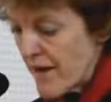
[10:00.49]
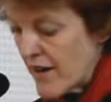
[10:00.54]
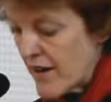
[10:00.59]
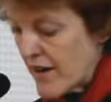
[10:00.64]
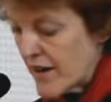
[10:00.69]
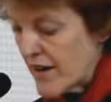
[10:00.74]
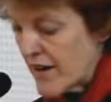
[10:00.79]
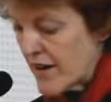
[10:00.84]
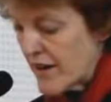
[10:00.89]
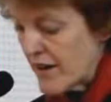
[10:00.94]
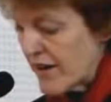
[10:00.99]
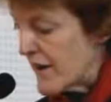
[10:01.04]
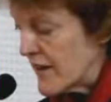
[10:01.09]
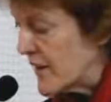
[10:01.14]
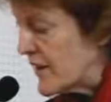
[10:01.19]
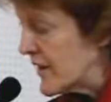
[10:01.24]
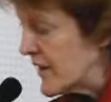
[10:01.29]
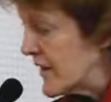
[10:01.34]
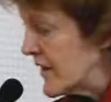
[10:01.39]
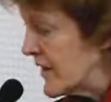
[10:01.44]
are
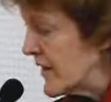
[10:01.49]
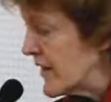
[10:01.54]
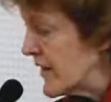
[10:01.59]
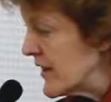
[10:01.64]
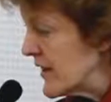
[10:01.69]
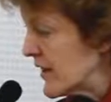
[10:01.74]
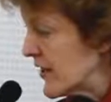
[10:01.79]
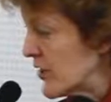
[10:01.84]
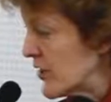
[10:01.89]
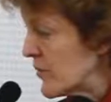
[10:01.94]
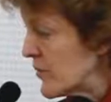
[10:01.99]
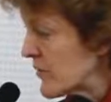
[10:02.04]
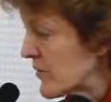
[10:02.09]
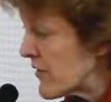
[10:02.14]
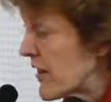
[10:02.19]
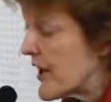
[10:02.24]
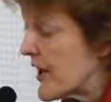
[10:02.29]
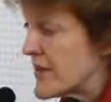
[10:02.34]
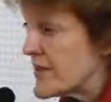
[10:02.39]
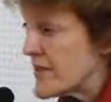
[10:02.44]
uh, the uh, global
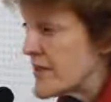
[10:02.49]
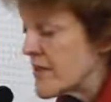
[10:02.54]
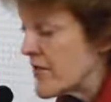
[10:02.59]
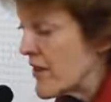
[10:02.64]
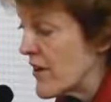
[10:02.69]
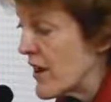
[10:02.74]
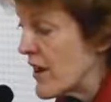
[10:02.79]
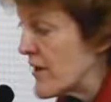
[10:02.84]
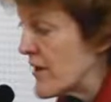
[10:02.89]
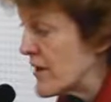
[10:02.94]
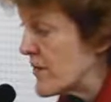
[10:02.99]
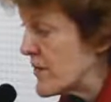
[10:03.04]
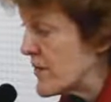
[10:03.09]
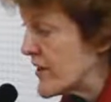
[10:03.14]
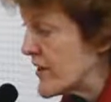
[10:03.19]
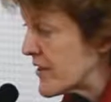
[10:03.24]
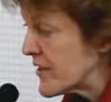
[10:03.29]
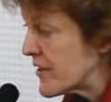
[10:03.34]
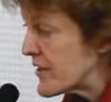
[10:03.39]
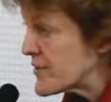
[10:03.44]
rise in raw
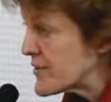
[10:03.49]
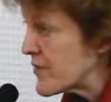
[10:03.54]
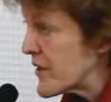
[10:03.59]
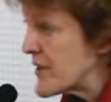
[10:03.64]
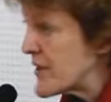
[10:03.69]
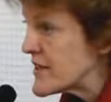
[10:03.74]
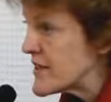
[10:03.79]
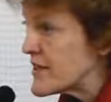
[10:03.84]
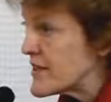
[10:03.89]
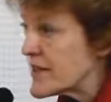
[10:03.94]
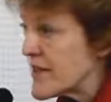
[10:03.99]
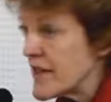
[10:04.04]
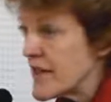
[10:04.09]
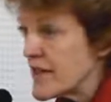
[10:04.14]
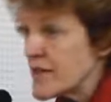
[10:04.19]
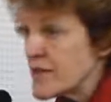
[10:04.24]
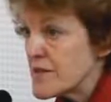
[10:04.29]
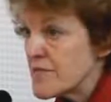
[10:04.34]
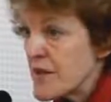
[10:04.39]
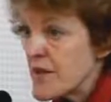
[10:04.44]
materials prices, and
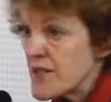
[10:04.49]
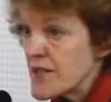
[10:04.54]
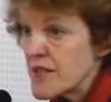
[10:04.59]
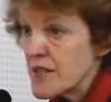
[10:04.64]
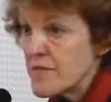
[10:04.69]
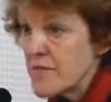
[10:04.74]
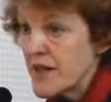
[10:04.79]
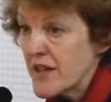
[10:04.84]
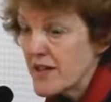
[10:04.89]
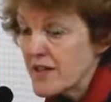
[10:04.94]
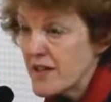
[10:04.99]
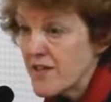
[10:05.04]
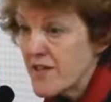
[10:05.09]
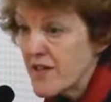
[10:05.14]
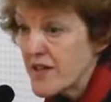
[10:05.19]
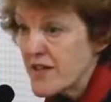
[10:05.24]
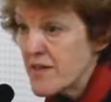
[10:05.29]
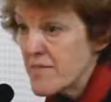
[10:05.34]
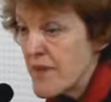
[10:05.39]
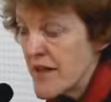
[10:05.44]
especially because of the
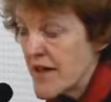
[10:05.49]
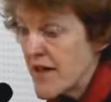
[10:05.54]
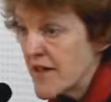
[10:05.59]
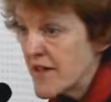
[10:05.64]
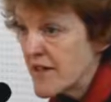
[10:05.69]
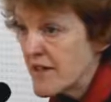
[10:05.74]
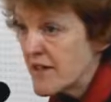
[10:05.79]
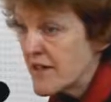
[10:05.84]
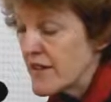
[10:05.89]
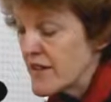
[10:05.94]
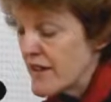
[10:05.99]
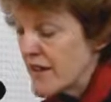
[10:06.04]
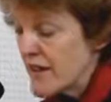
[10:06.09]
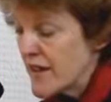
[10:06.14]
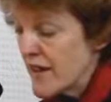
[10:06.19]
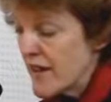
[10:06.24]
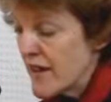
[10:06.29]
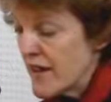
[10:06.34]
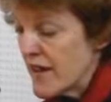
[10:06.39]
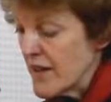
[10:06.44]
demand
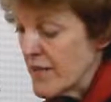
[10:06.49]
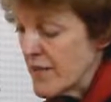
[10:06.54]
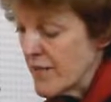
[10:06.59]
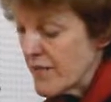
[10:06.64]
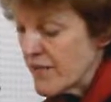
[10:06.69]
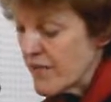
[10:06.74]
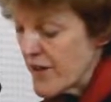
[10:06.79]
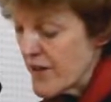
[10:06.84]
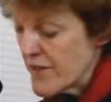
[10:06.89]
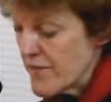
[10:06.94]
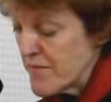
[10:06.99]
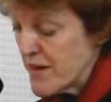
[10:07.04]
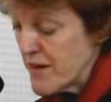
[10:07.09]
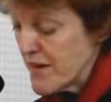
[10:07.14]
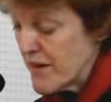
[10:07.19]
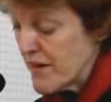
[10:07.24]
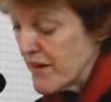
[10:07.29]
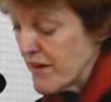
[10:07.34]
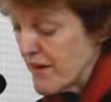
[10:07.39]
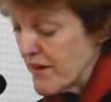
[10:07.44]
um, from uh,
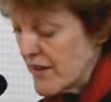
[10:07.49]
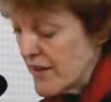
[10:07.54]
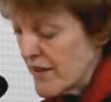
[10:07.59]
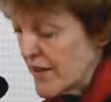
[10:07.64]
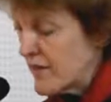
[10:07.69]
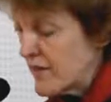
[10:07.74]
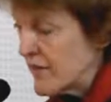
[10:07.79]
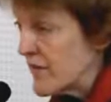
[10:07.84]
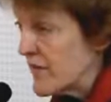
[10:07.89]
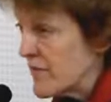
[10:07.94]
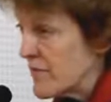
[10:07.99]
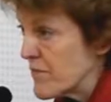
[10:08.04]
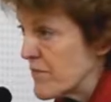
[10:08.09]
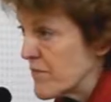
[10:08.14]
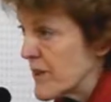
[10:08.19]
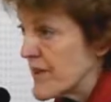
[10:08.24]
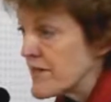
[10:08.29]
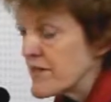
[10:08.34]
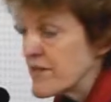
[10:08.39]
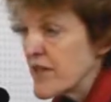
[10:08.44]
uh
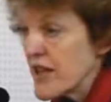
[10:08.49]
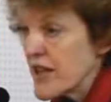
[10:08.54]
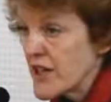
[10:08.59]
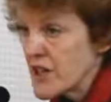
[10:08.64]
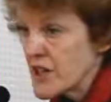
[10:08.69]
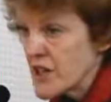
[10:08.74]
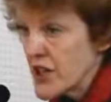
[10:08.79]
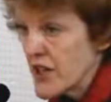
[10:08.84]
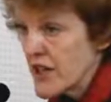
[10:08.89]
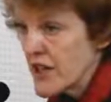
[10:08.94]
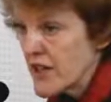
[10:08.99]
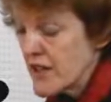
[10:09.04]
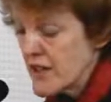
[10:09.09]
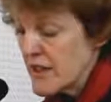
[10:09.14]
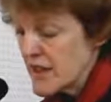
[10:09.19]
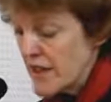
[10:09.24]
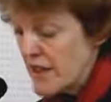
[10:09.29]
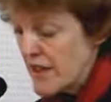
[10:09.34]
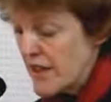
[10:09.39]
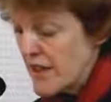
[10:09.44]
places like
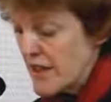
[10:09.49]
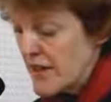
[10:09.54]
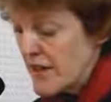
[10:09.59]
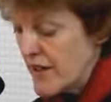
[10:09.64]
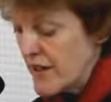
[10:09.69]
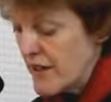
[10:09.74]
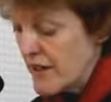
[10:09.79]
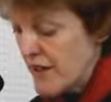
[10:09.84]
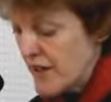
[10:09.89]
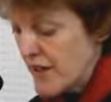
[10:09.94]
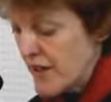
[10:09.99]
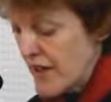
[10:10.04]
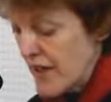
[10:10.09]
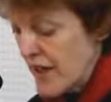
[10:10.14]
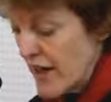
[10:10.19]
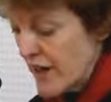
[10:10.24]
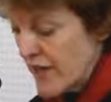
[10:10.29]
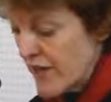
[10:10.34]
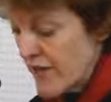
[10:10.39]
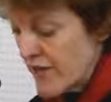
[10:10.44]
China and India
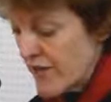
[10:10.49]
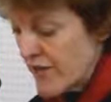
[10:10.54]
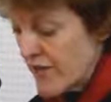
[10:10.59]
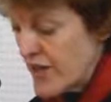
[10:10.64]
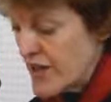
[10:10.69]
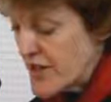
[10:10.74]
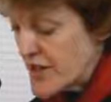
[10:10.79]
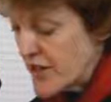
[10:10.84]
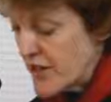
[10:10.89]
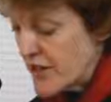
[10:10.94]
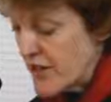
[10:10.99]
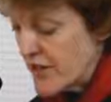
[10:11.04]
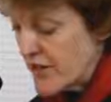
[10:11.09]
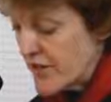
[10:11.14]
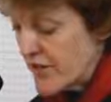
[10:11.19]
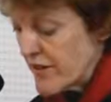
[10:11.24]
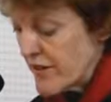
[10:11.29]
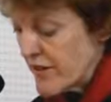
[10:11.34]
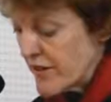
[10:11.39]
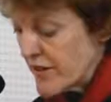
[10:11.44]
and other Asian
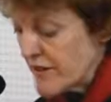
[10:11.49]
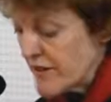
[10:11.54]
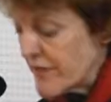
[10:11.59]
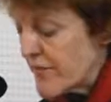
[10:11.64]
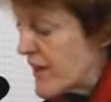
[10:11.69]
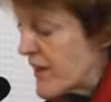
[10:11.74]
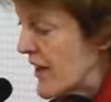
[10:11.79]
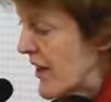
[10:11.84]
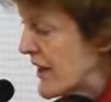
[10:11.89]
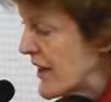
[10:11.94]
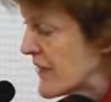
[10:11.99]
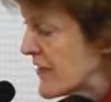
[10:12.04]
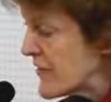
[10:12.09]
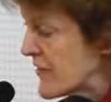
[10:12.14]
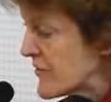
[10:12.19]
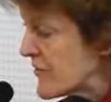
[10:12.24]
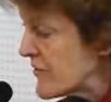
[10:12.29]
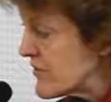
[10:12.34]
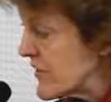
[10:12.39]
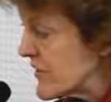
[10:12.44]
countries. And
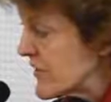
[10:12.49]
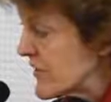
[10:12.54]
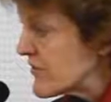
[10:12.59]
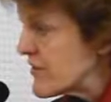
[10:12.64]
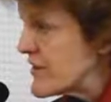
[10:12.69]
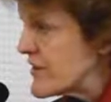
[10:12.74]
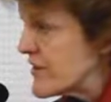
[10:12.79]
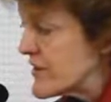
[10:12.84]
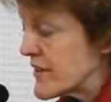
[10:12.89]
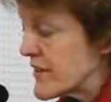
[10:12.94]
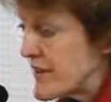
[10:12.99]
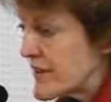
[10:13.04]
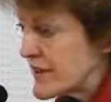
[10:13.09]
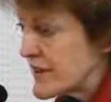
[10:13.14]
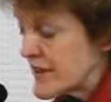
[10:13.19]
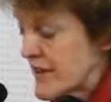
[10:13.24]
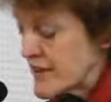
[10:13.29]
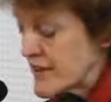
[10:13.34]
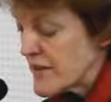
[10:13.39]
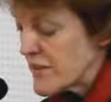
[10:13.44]
also increasing
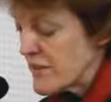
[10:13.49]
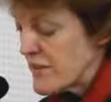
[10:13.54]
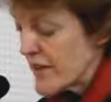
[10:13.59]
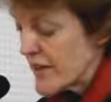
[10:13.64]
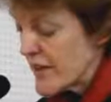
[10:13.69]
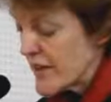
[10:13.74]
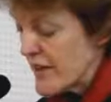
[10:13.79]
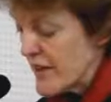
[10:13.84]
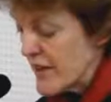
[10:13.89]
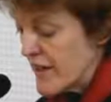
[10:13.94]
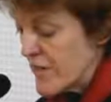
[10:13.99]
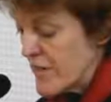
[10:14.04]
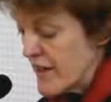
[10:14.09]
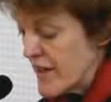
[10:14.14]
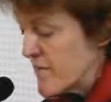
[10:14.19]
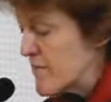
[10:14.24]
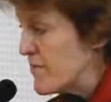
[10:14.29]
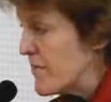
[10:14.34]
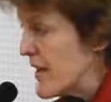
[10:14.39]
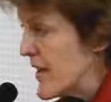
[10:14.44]
accessibility
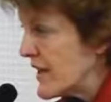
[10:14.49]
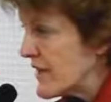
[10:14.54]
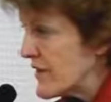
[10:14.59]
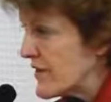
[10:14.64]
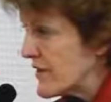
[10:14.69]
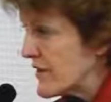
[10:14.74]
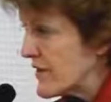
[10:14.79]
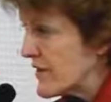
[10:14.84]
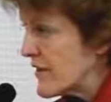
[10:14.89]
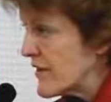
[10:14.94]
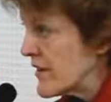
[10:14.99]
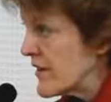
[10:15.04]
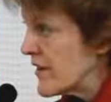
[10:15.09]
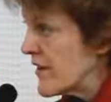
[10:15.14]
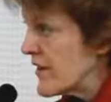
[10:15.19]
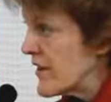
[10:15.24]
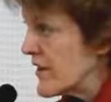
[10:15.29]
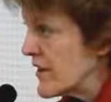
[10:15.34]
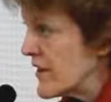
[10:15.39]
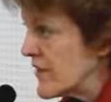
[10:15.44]
makes
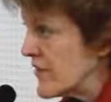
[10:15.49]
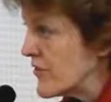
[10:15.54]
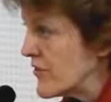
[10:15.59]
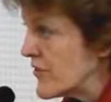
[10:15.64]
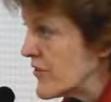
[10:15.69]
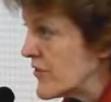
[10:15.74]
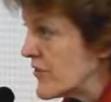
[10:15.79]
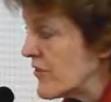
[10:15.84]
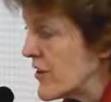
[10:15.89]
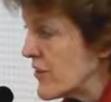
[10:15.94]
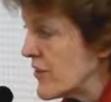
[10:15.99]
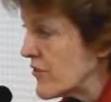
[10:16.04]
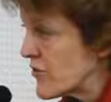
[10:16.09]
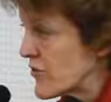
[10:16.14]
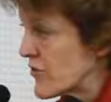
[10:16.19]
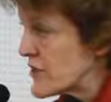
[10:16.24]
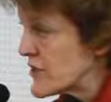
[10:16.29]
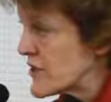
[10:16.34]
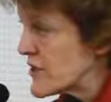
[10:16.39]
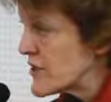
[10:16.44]
these
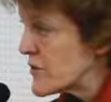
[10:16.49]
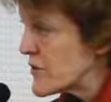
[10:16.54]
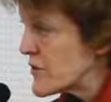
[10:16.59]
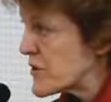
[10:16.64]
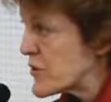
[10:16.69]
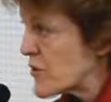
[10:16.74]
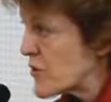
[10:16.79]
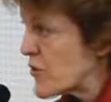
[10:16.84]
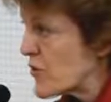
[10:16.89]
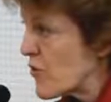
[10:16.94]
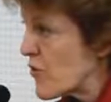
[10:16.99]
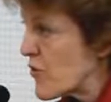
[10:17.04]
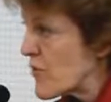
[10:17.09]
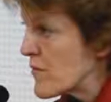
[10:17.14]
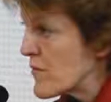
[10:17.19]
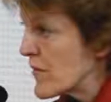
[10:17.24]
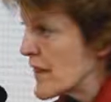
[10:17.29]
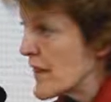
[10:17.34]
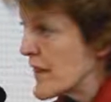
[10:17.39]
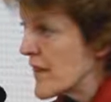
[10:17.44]
resources, which were
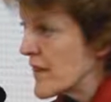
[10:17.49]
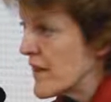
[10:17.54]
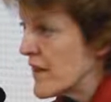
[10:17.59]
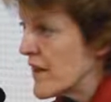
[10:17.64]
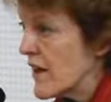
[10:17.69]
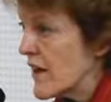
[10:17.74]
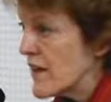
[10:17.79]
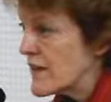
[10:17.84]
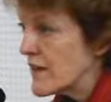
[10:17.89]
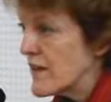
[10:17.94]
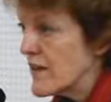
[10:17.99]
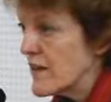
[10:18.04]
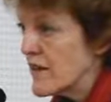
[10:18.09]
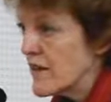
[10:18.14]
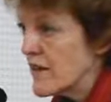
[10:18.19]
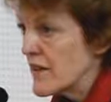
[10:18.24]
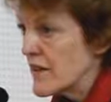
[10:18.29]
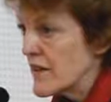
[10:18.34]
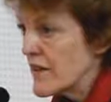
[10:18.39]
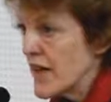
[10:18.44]
formerly not
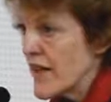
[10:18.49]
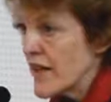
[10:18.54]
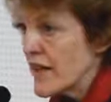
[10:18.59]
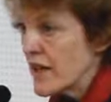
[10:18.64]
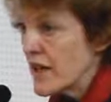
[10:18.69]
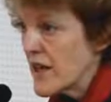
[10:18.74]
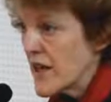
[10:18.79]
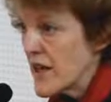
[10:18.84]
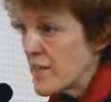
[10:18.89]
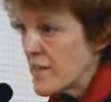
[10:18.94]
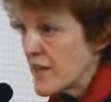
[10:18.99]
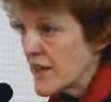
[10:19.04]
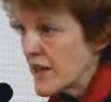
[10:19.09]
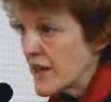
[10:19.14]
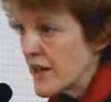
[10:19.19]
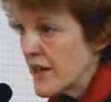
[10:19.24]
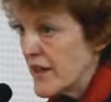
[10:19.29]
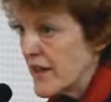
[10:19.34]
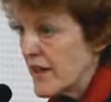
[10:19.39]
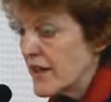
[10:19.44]
uh,
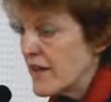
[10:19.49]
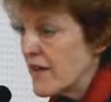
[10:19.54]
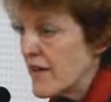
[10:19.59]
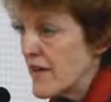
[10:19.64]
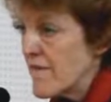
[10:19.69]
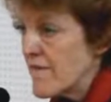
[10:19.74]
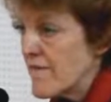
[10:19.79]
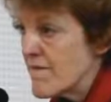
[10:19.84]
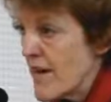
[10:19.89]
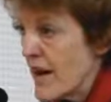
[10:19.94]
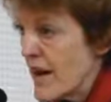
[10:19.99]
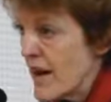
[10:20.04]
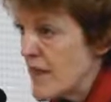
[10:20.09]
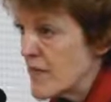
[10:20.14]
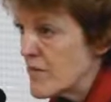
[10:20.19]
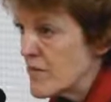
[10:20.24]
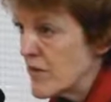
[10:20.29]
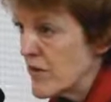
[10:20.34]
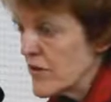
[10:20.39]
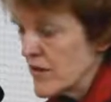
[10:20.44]
economically
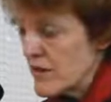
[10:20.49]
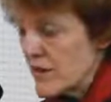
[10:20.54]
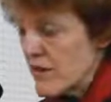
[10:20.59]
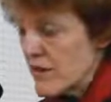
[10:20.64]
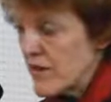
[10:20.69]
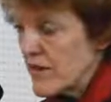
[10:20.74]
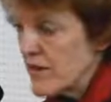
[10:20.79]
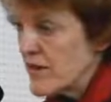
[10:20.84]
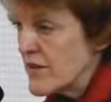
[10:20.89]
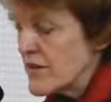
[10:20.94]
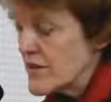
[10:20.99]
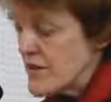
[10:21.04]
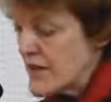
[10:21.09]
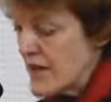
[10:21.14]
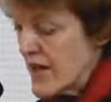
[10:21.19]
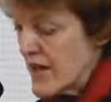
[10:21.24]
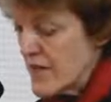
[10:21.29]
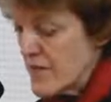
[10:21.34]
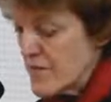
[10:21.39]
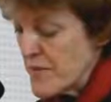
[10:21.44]
viable, to
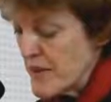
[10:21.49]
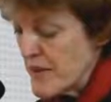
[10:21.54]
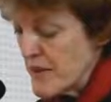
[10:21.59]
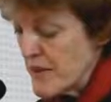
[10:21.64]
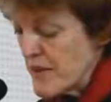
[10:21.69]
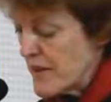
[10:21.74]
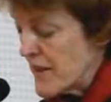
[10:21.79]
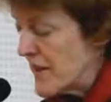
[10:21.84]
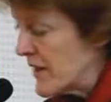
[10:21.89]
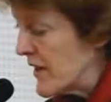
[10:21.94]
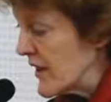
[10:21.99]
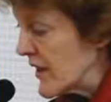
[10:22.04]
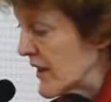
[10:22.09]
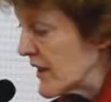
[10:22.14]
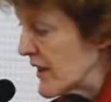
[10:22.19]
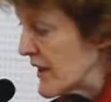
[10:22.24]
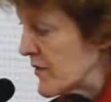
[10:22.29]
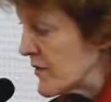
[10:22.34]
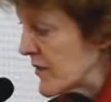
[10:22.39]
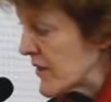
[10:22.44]
now be uh,
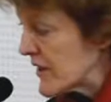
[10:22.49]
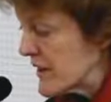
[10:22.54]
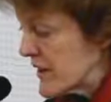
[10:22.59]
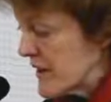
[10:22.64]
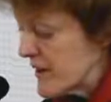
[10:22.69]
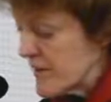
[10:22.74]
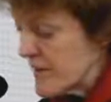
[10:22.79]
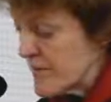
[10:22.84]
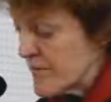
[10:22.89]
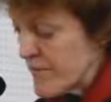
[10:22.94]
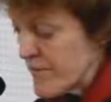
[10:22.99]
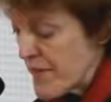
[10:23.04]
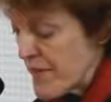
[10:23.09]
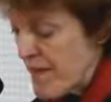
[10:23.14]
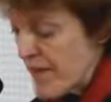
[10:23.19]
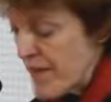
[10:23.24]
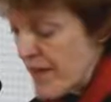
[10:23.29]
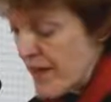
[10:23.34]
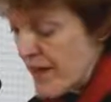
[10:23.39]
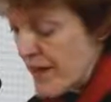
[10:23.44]
economically um,
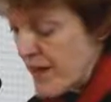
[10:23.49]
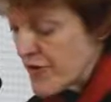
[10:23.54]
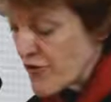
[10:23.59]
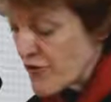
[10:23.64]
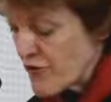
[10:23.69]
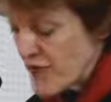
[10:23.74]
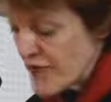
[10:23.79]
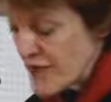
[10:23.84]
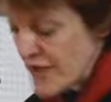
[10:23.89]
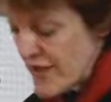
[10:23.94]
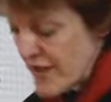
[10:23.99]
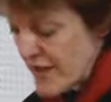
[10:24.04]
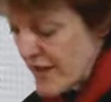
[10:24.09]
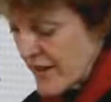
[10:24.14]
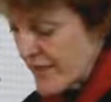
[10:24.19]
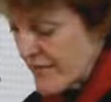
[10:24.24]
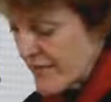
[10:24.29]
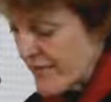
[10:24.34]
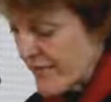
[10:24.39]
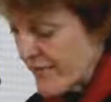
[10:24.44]

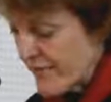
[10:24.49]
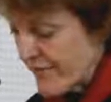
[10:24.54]
interesting.